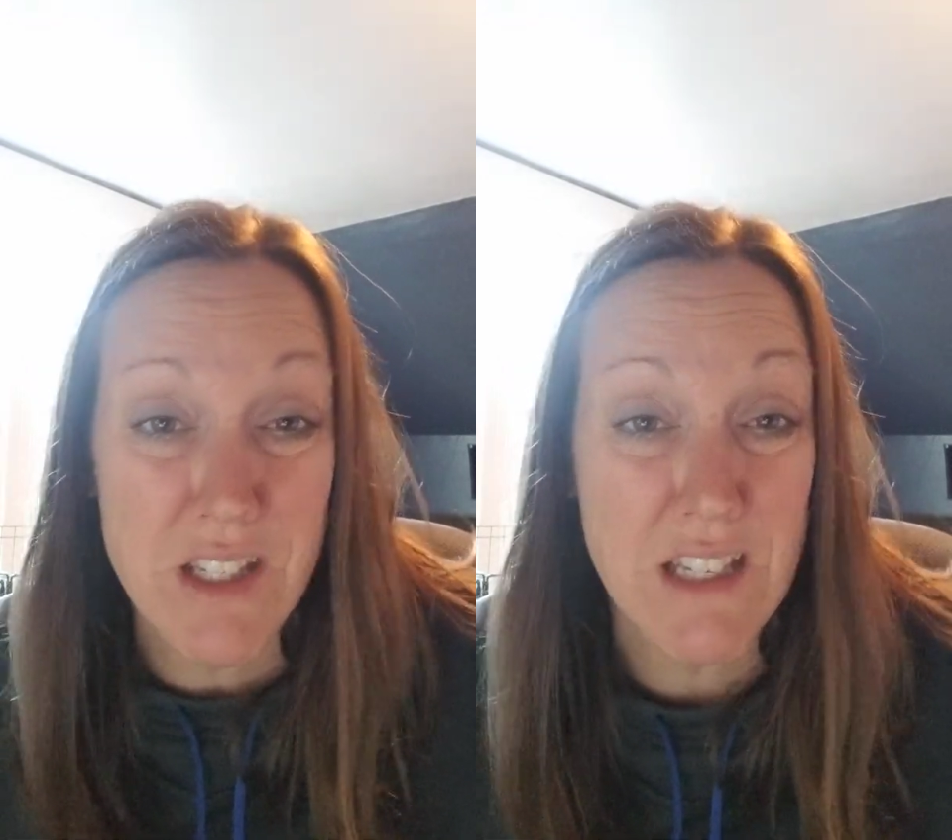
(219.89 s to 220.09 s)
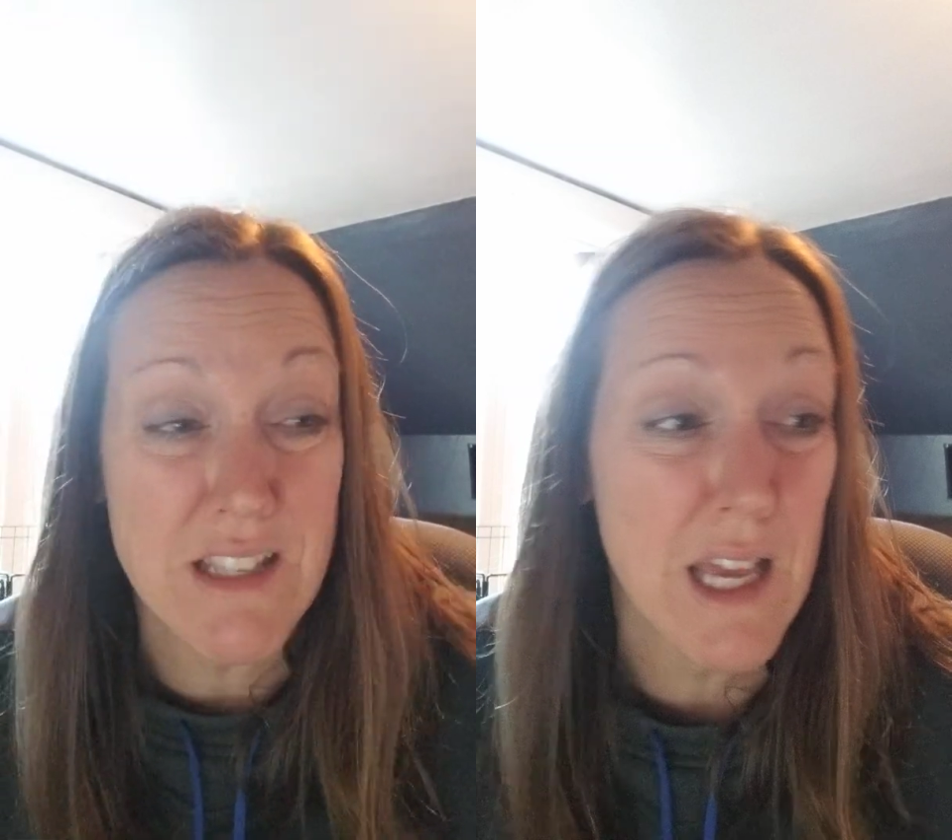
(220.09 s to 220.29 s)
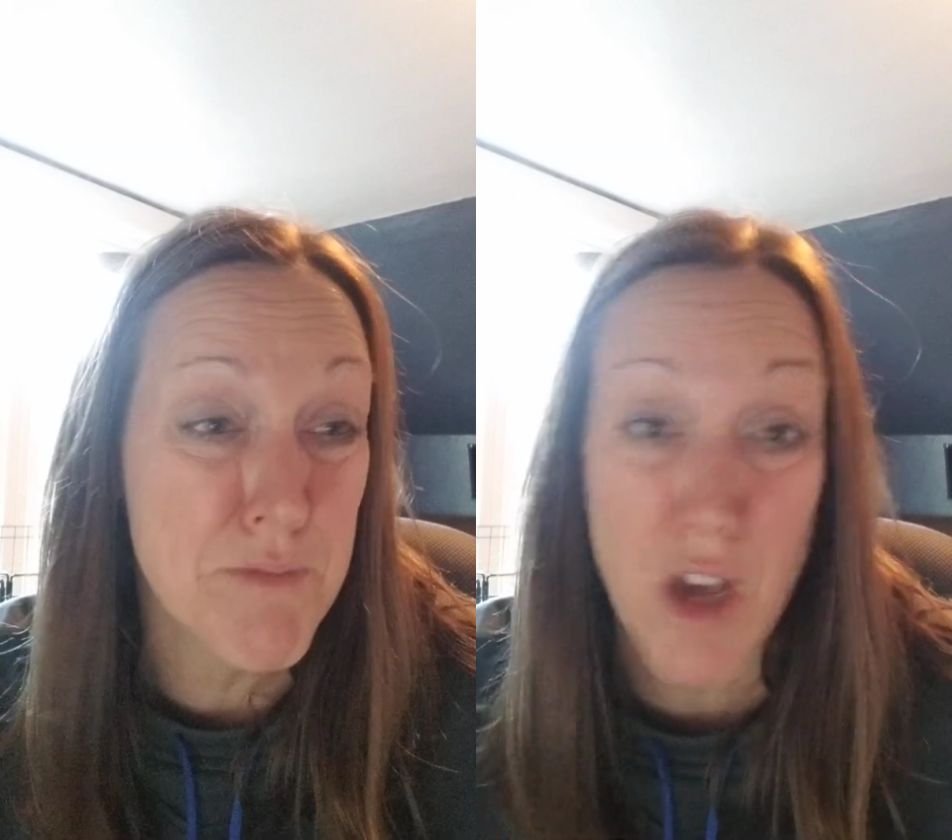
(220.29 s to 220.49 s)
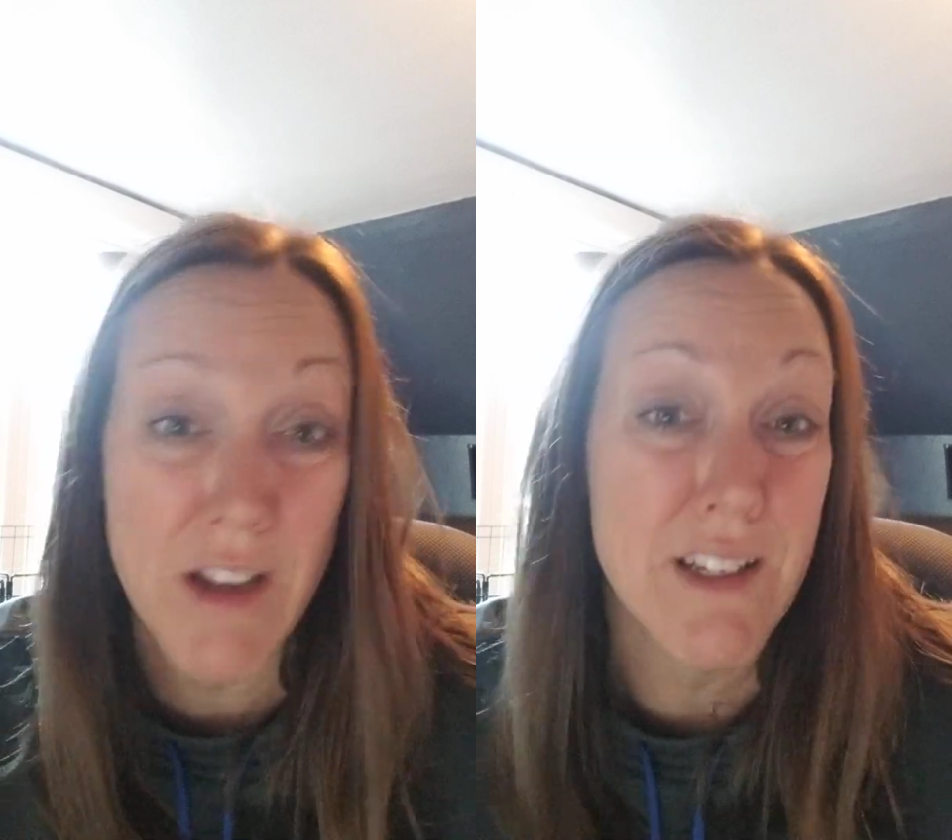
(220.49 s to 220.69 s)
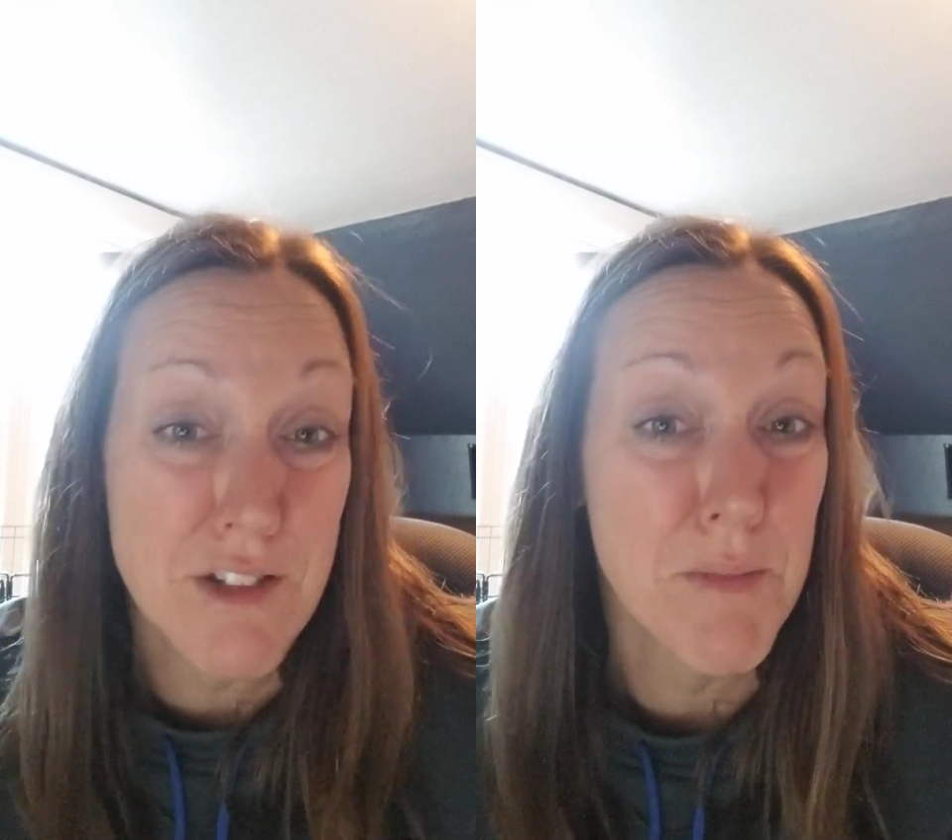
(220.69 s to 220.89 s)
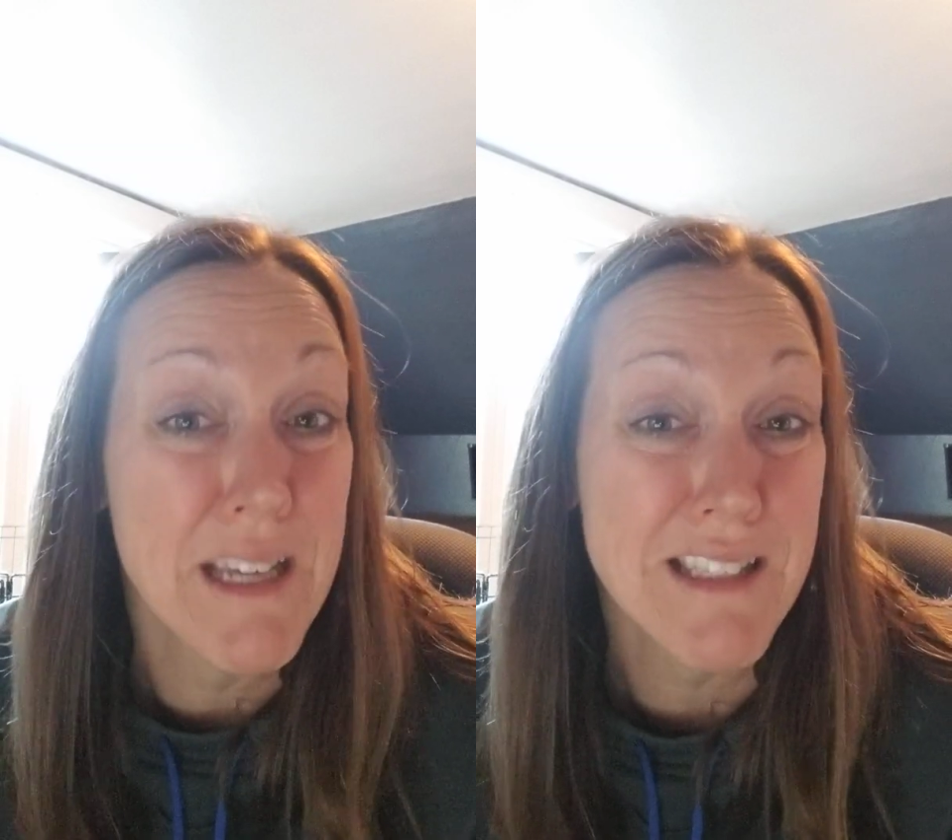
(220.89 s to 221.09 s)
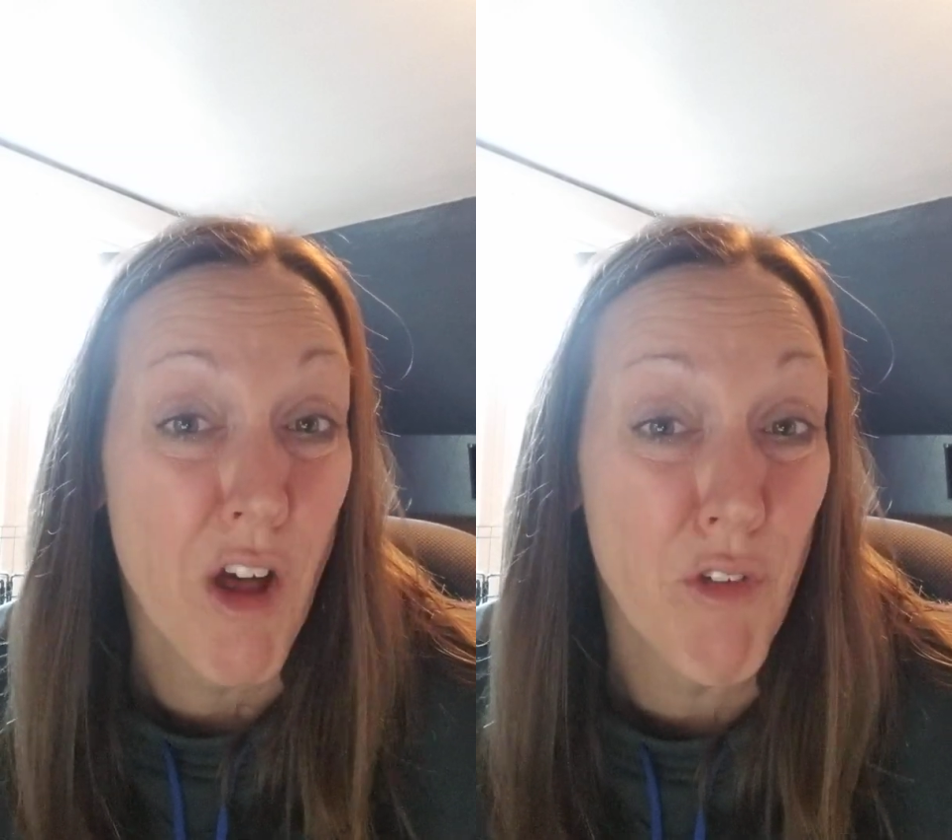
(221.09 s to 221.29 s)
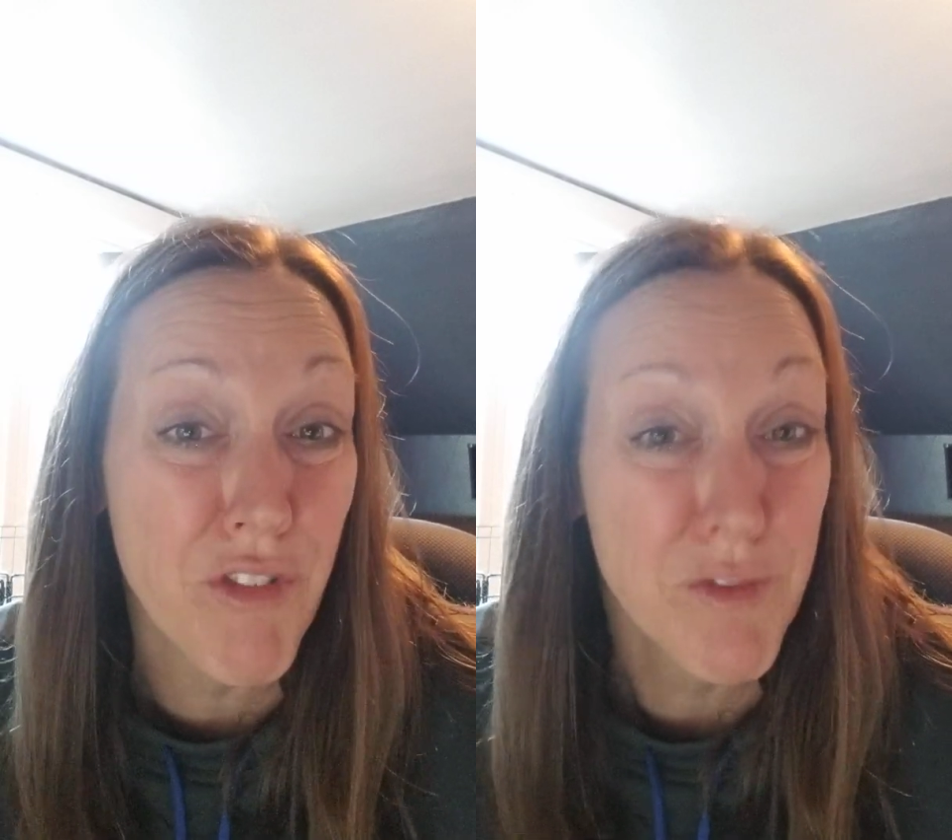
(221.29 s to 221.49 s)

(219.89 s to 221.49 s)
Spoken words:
because I'm talking to myself,